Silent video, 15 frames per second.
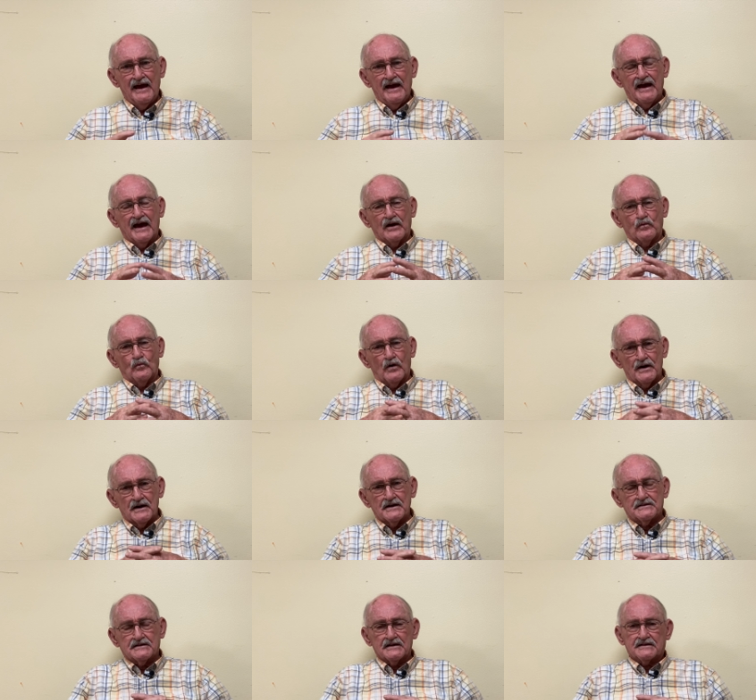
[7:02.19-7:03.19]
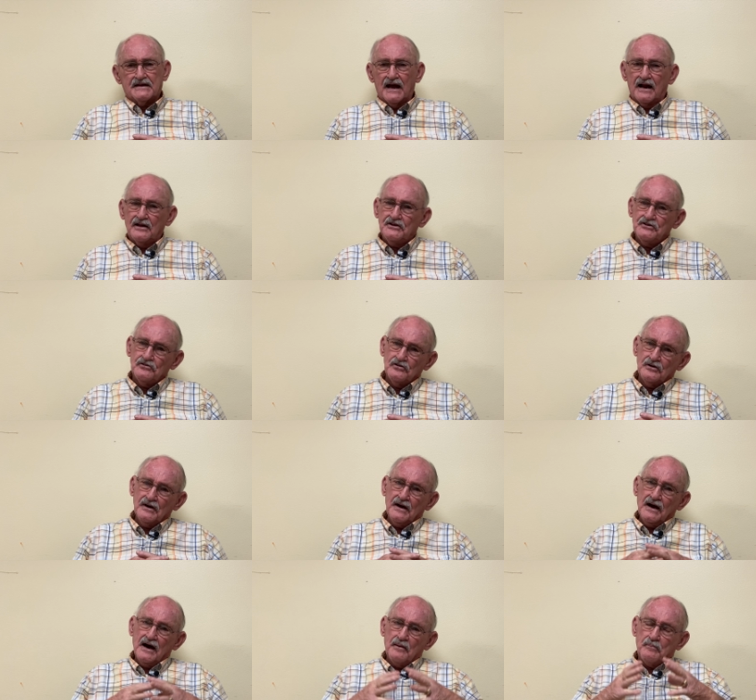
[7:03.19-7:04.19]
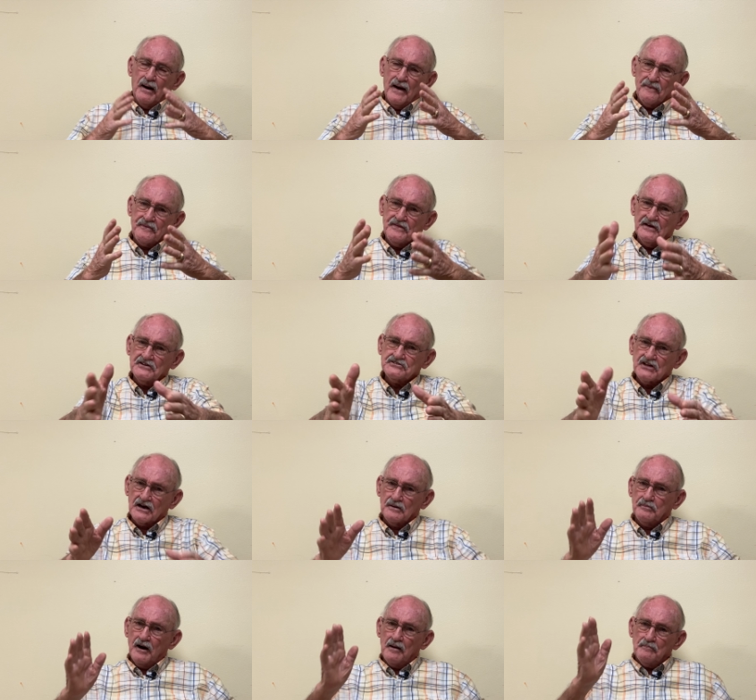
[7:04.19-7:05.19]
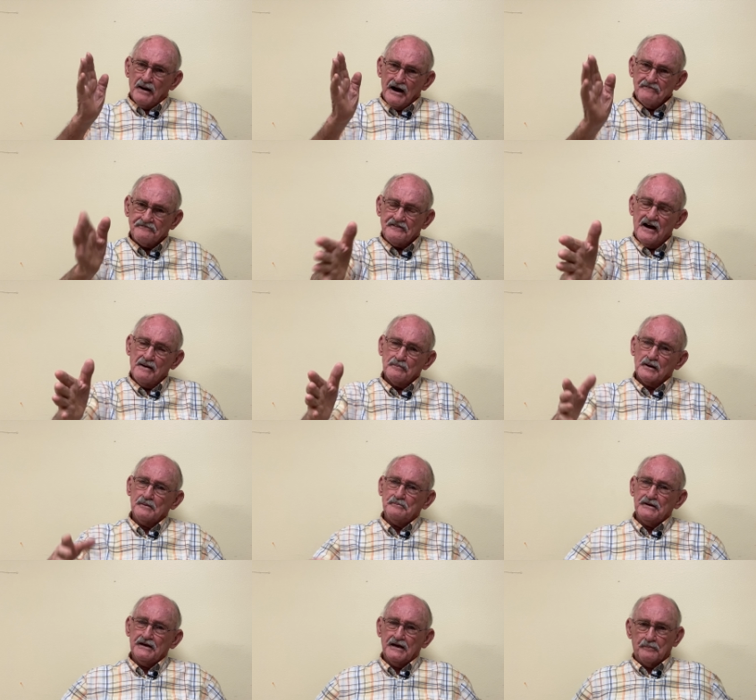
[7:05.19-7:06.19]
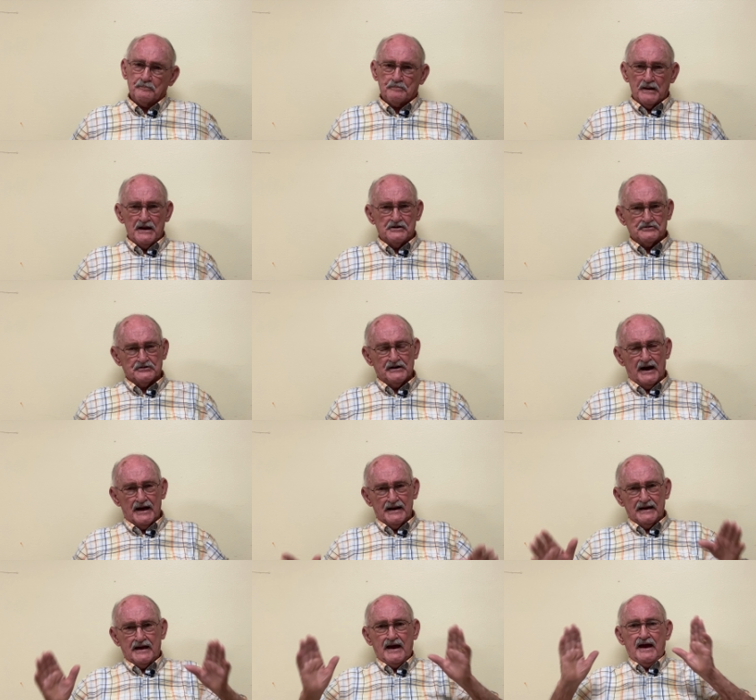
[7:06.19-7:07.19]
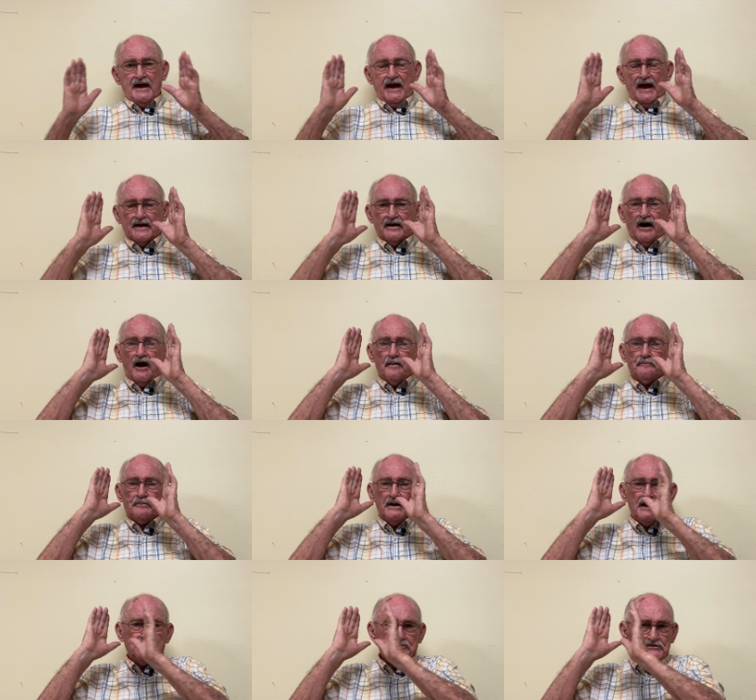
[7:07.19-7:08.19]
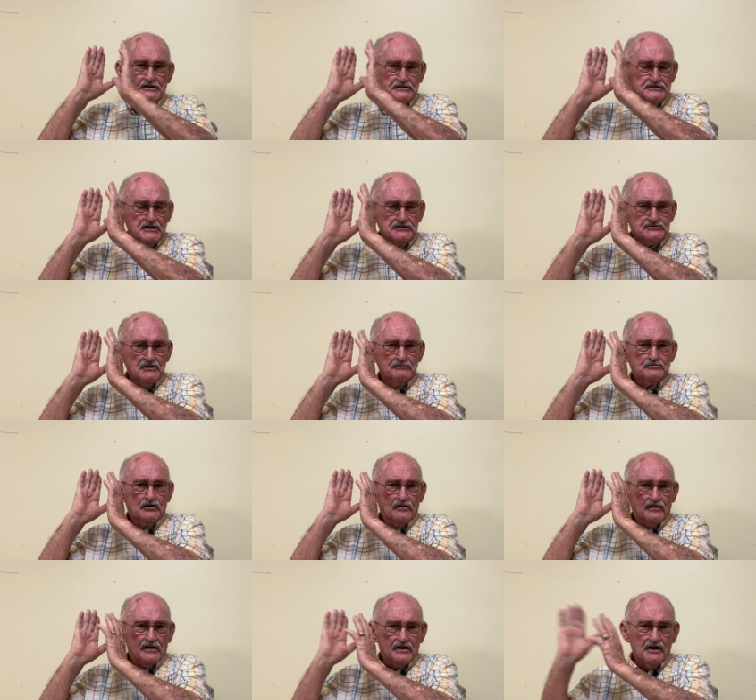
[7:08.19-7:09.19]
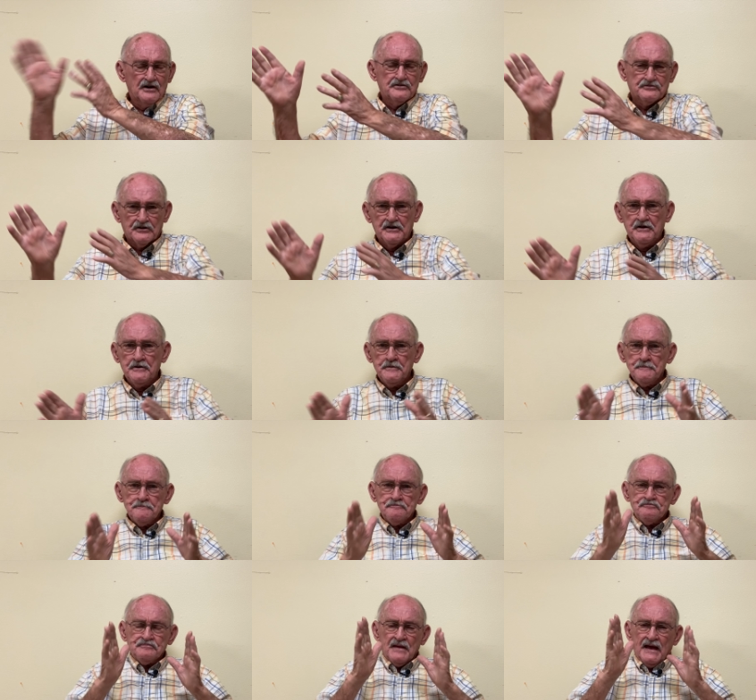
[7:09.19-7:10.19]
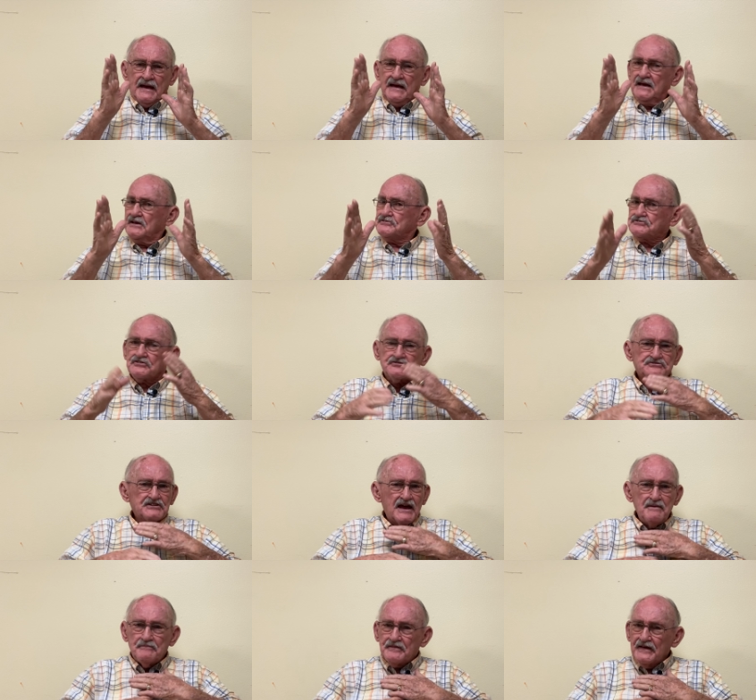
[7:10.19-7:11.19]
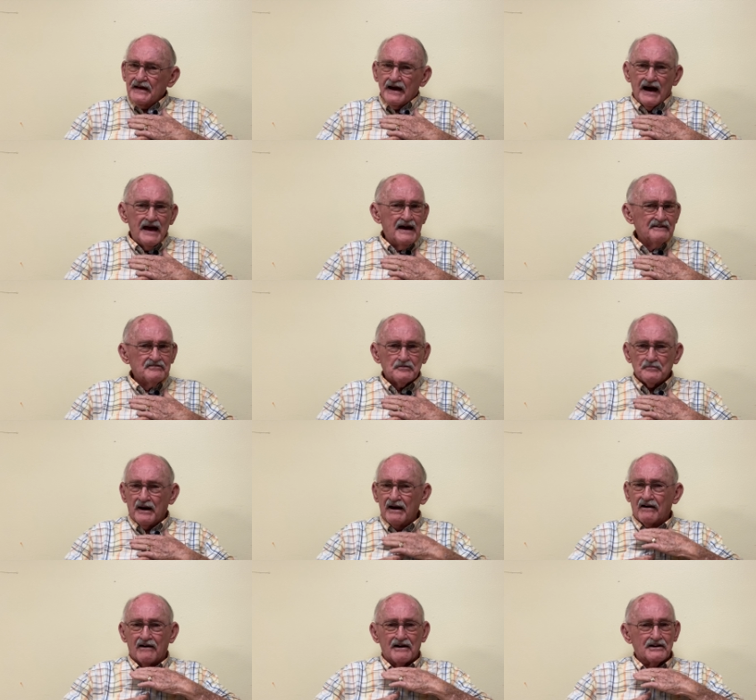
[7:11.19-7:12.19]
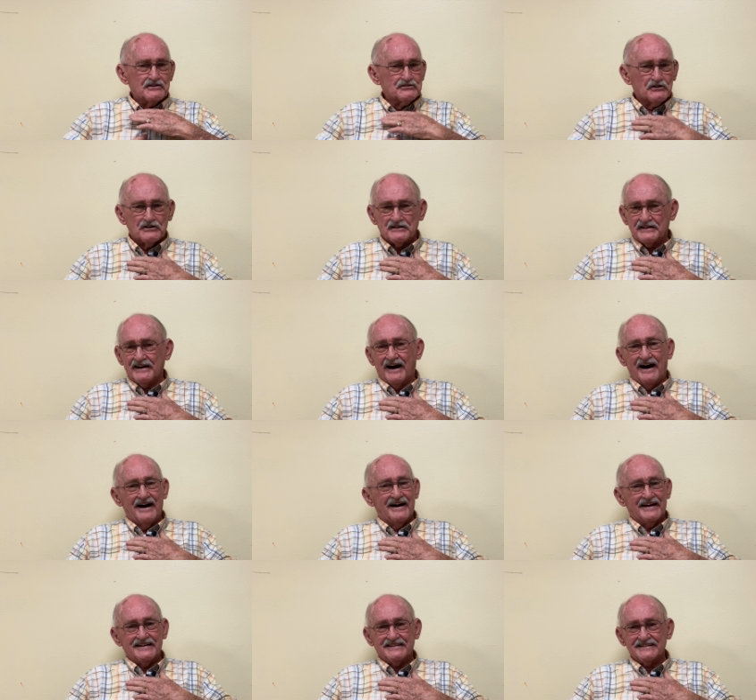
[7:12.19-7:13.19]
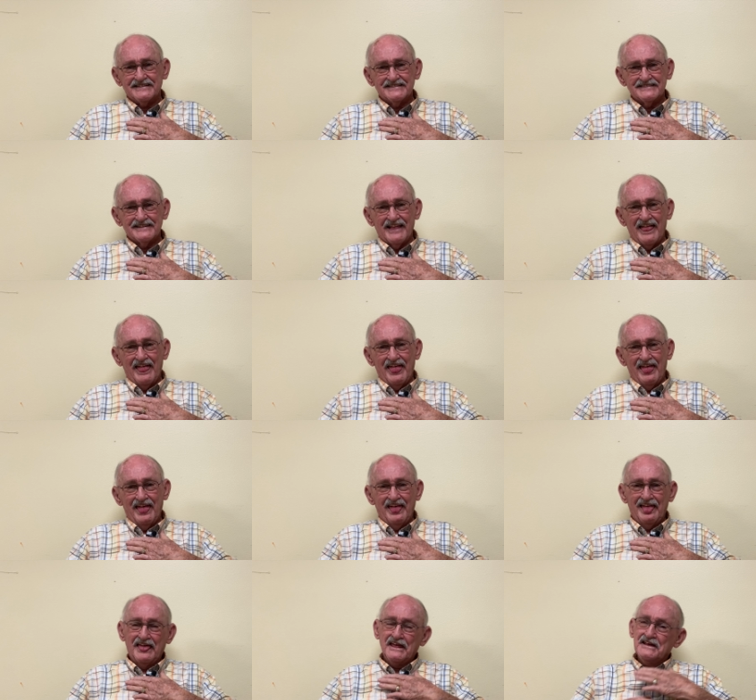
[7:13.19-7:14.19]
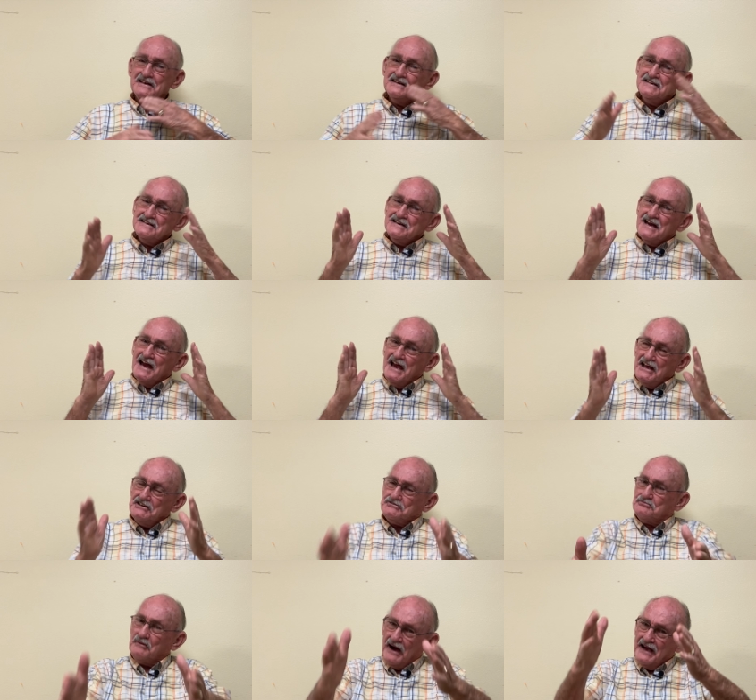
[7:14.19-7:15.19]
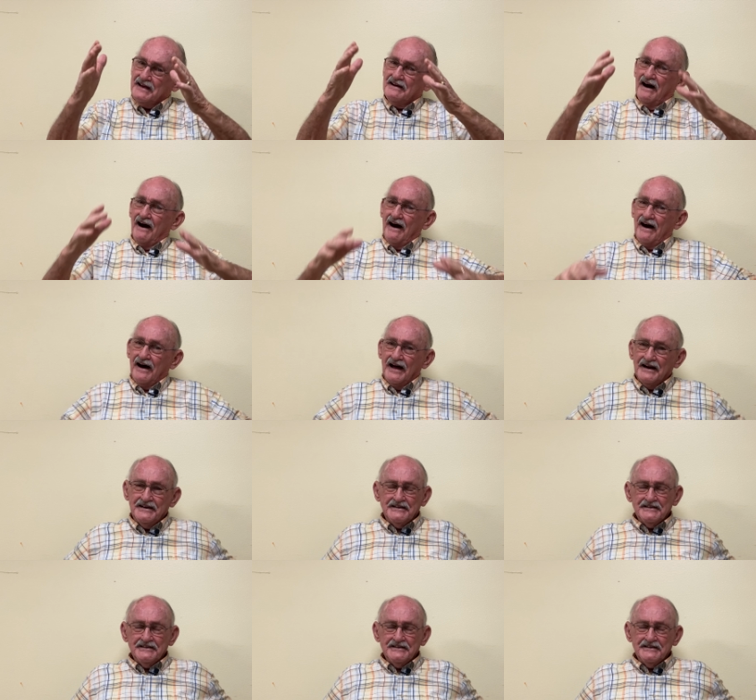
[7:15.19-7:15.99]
and wanted to tell you about this and about my family being patriotic. And our patriotism to the country is the same thing I have in my heart toward God. He's my God.